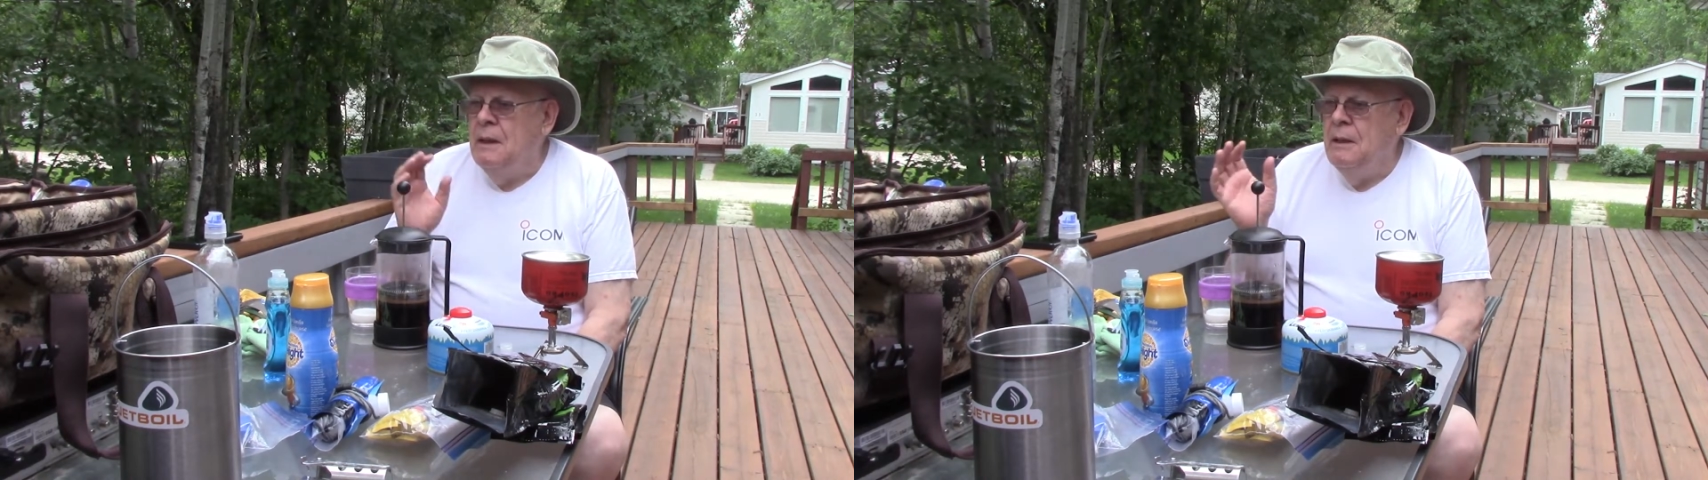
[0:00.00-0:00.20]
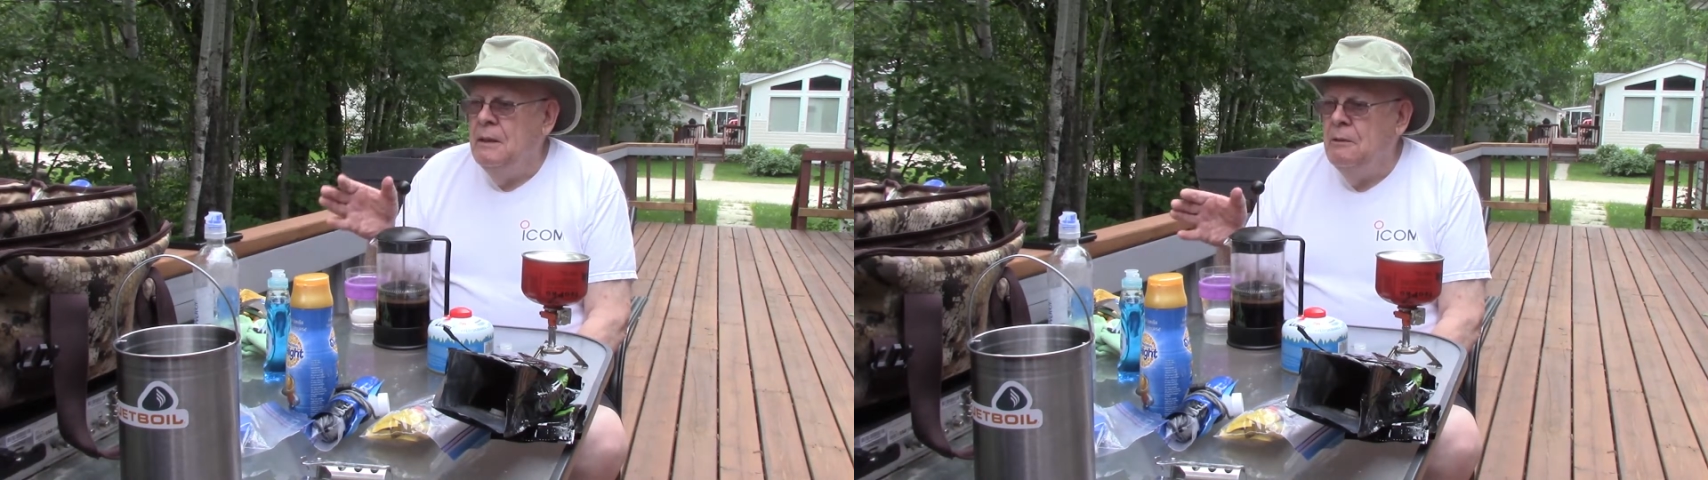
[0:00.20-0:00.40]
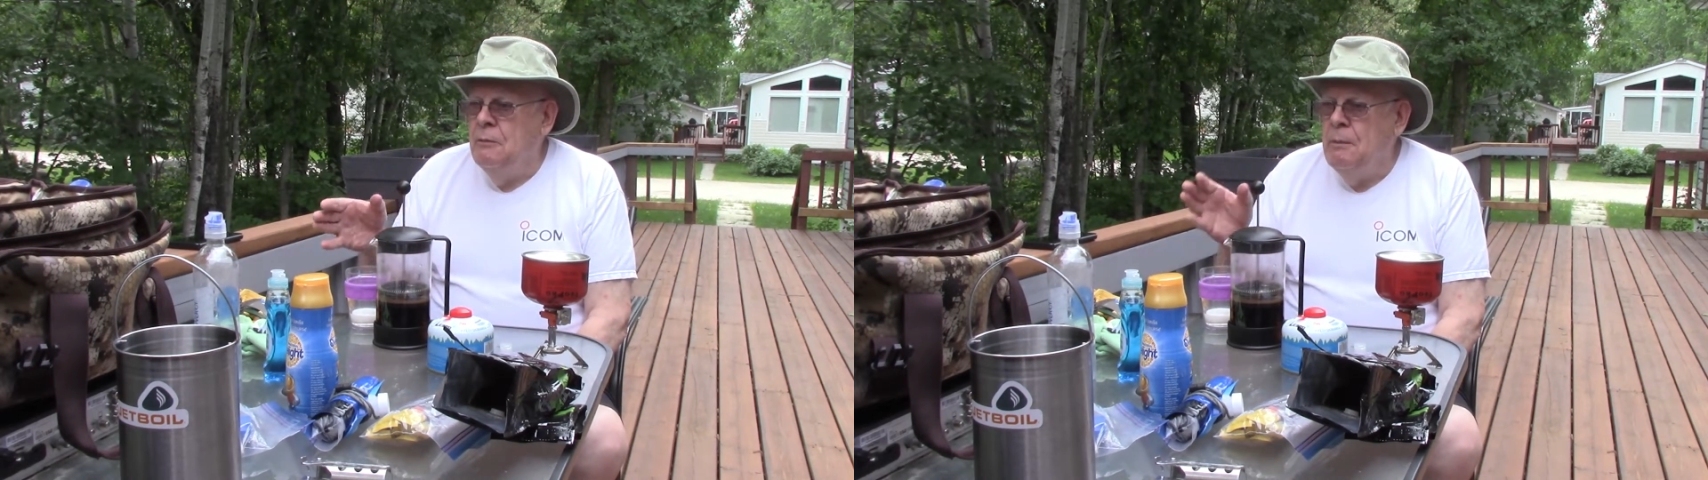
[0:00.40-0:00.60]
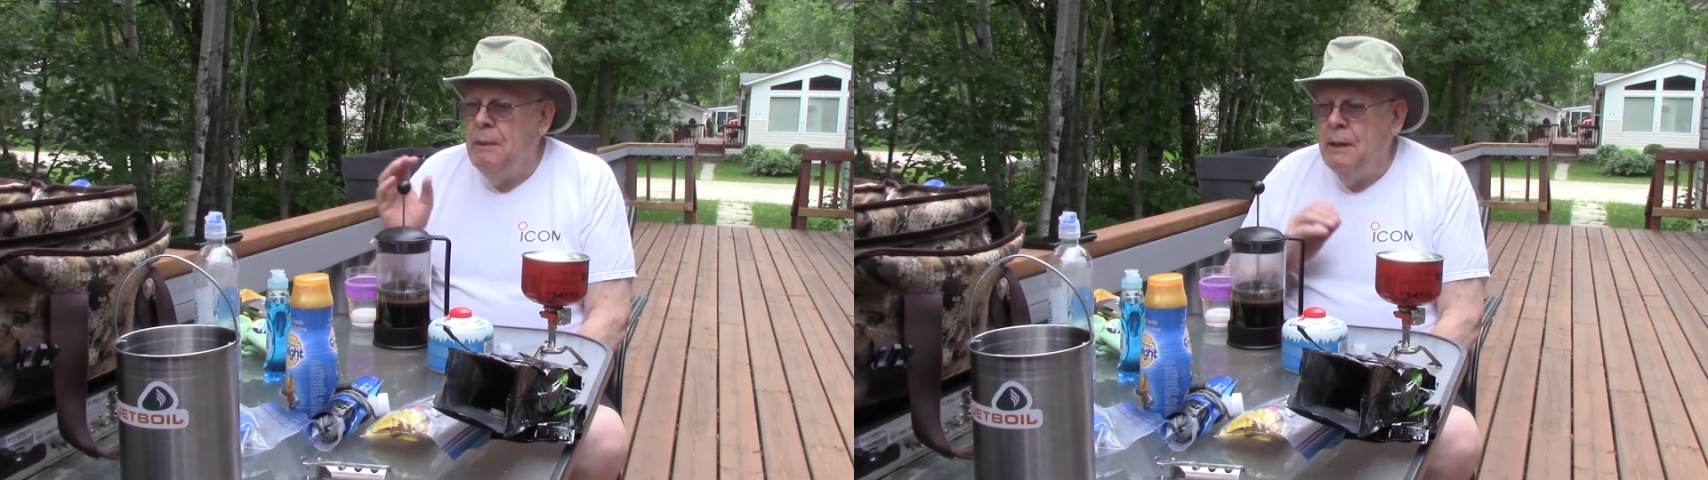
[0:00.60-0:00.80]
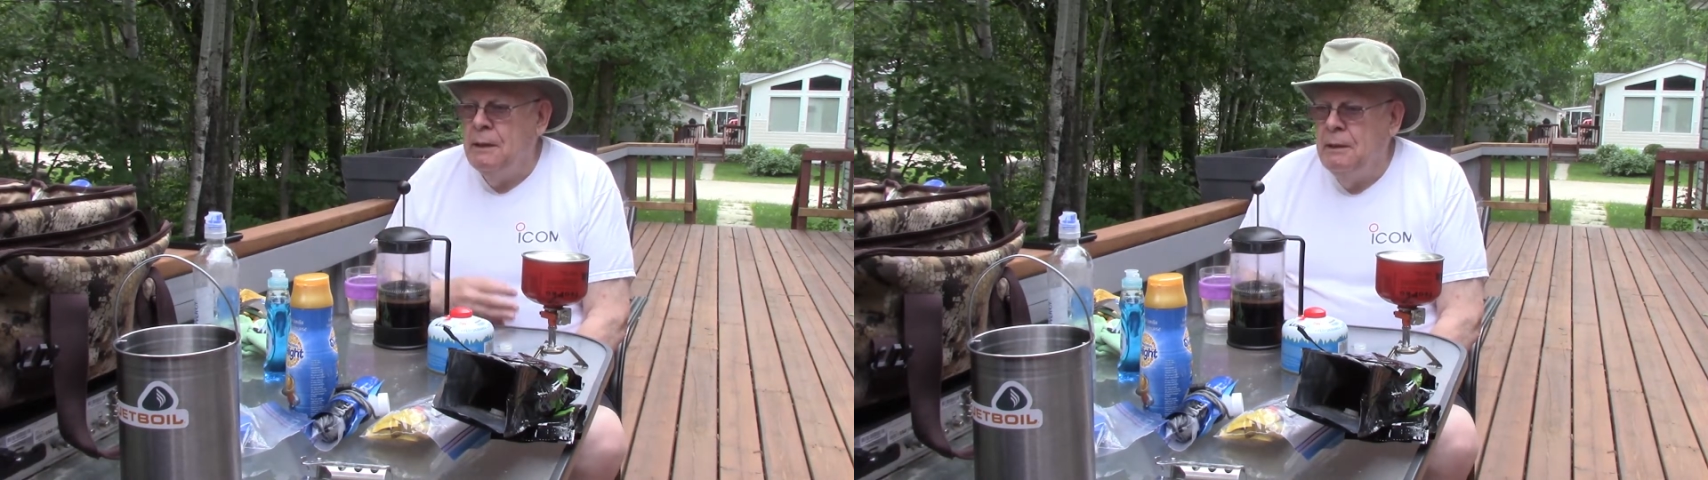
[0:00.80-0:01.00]
and then
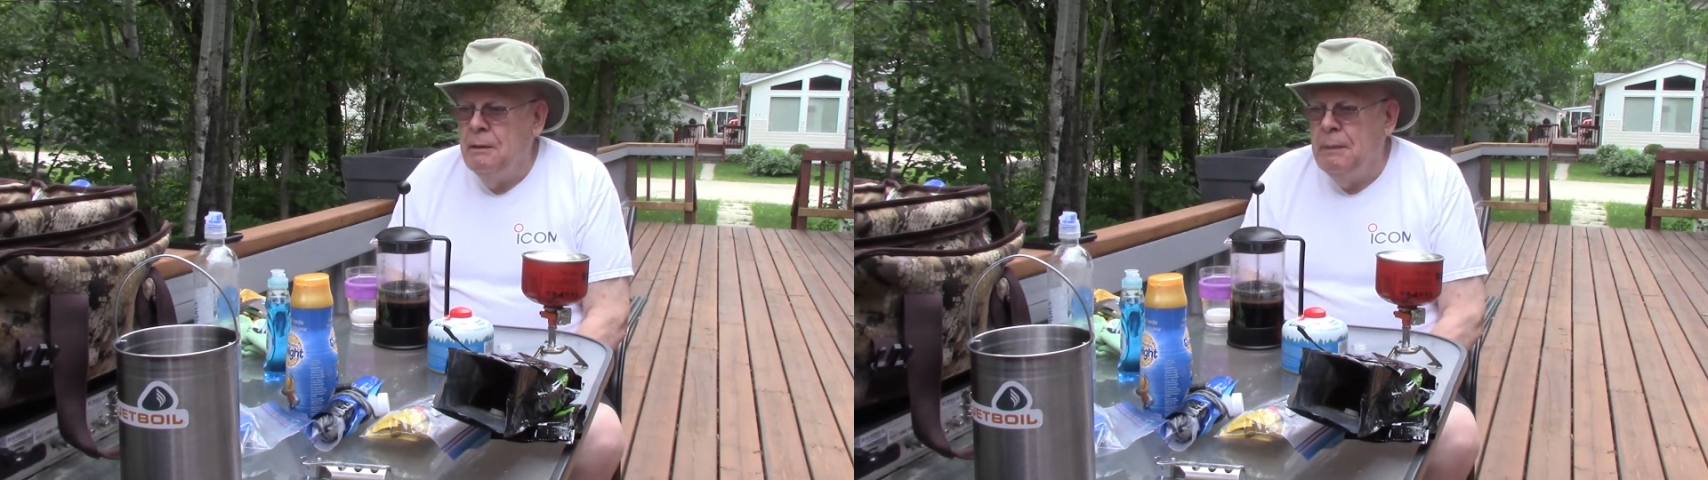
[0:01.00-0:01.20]
repacking the